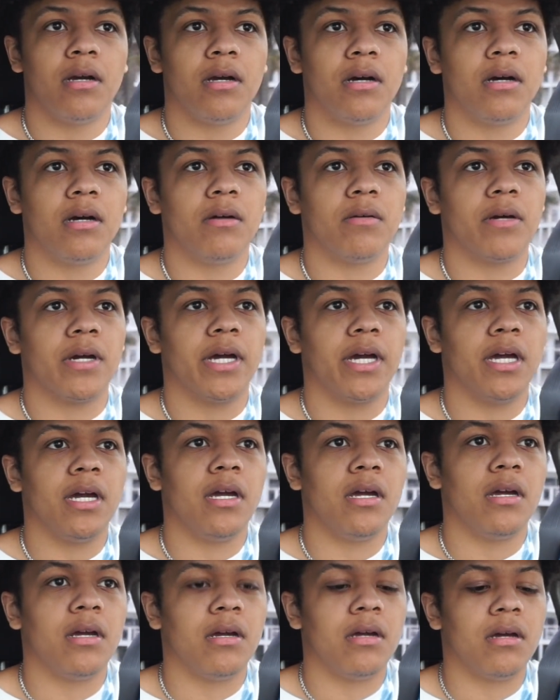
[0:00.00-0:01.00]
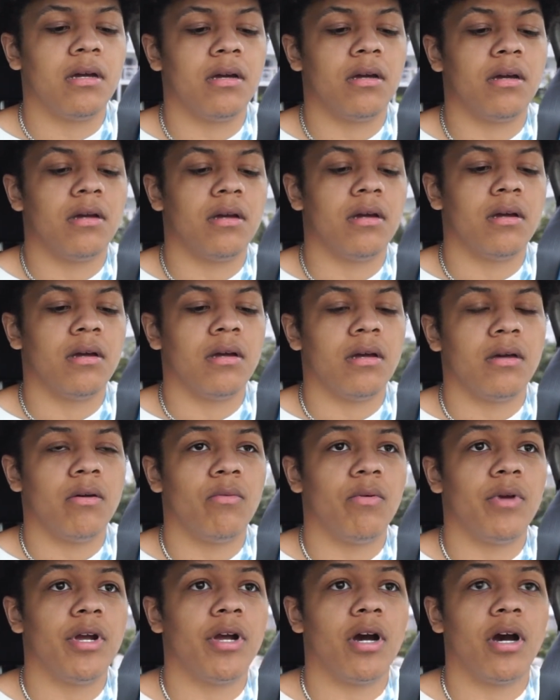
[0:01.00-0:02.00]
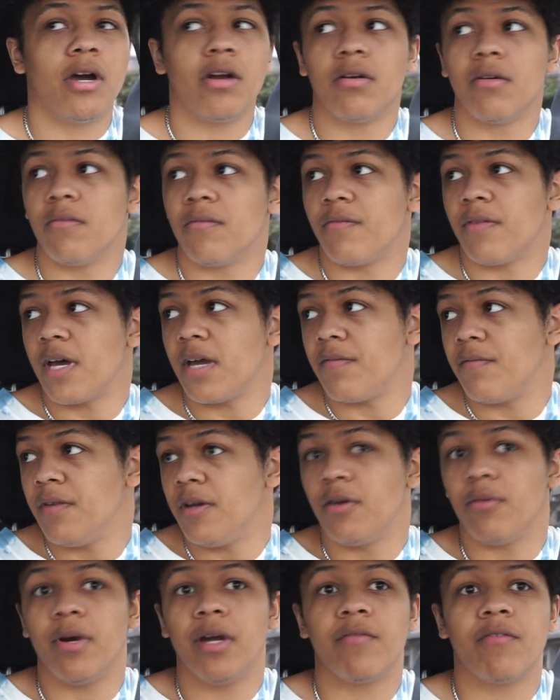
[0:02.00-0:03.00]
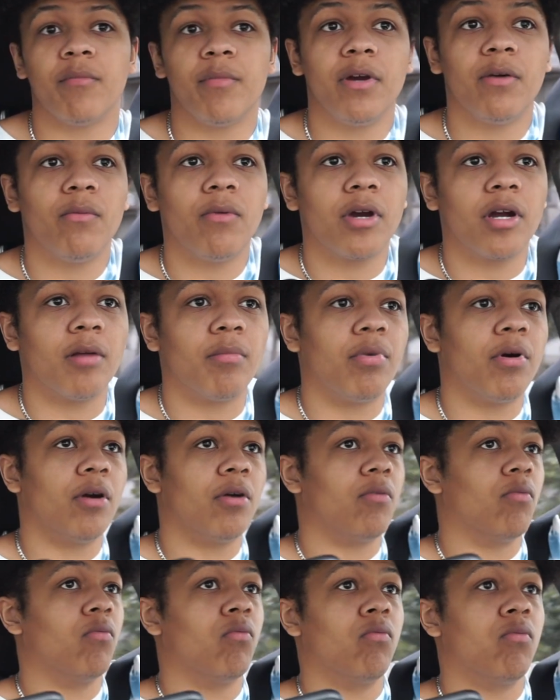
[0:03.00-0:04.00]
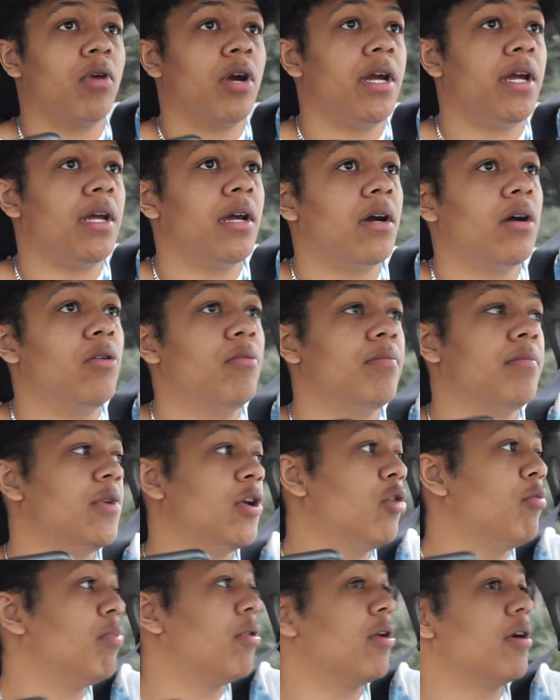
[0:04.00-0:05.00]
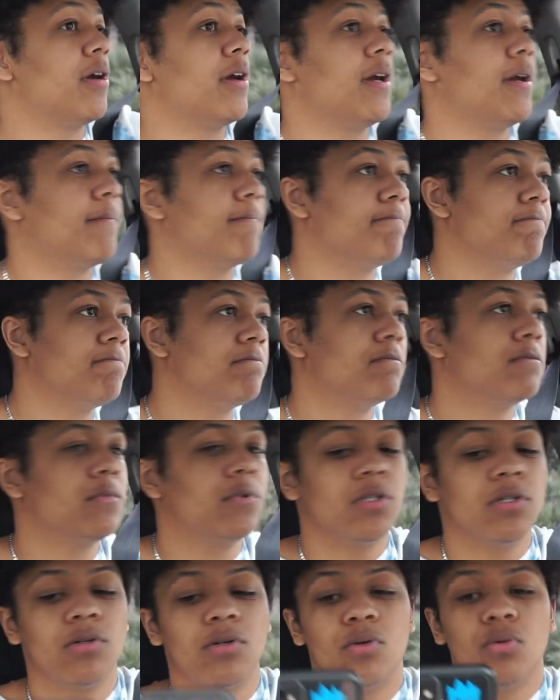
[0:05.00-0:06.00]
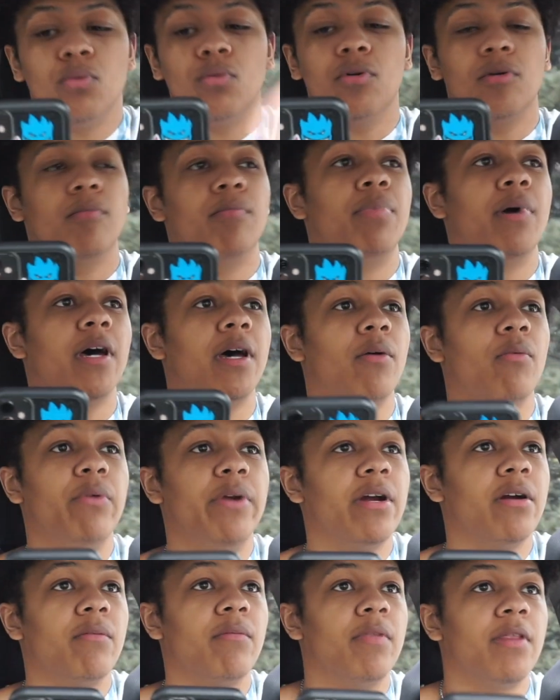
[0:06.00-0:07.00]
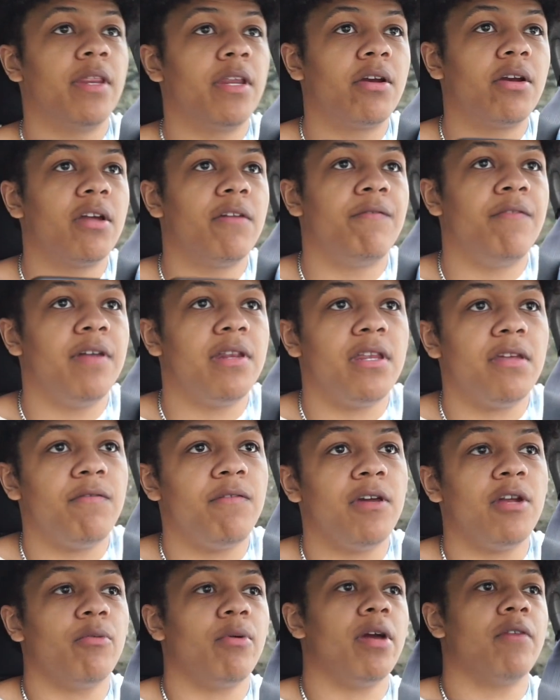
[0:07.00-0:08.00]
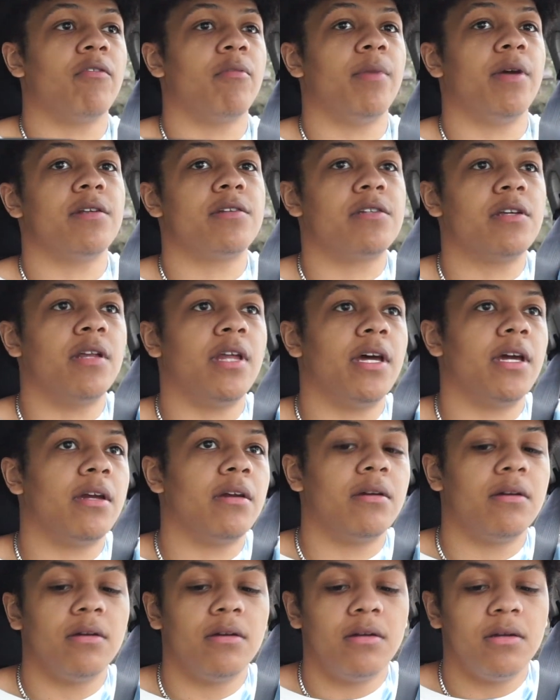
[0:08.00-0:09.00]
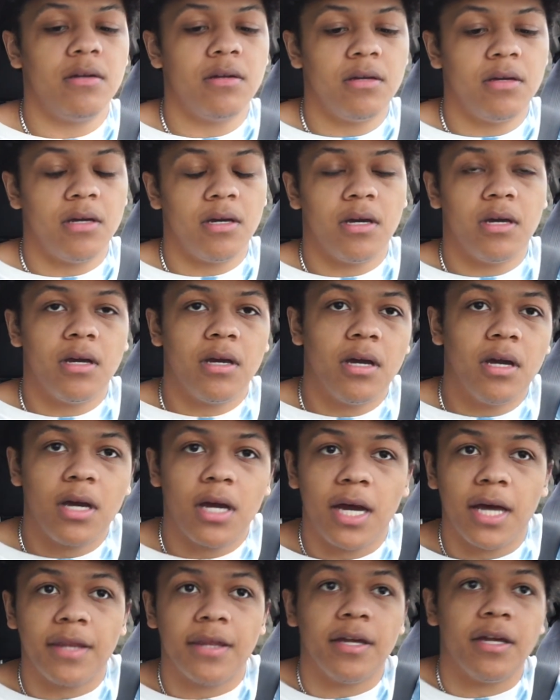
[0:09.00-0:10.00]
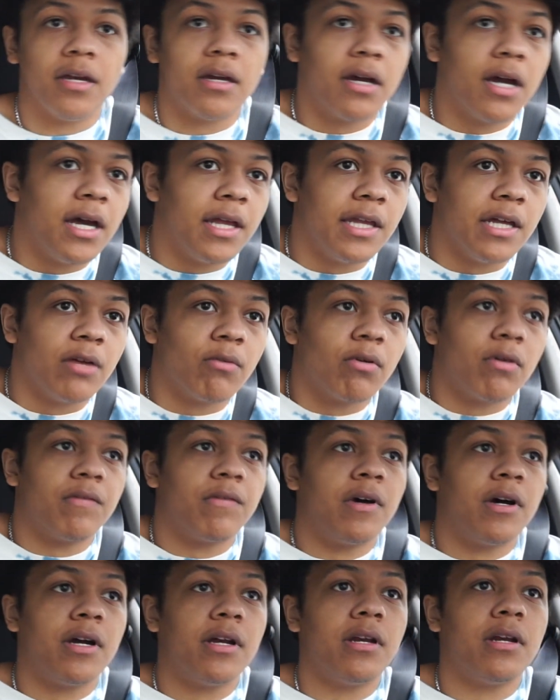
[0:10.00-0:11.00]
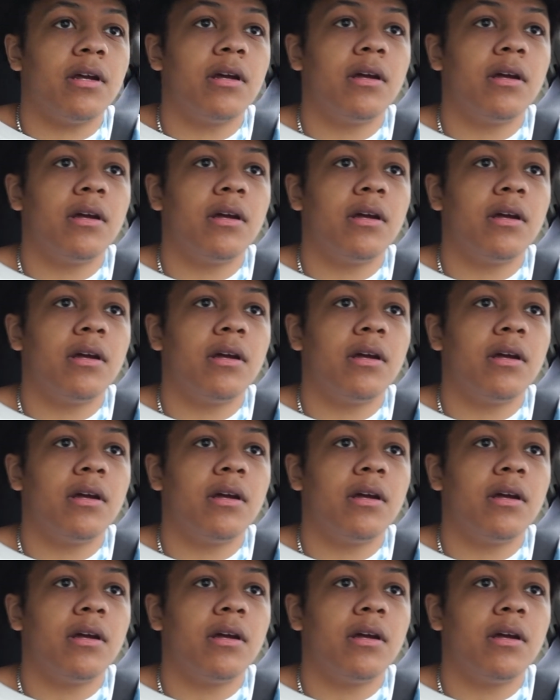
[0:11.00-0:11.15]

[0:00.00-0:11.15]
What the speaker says: Okay, we are 105 feet away from it. We're gonna park right, oh, no parking. Cool, but we are literally 50 feet away from it, so like I think we're fine.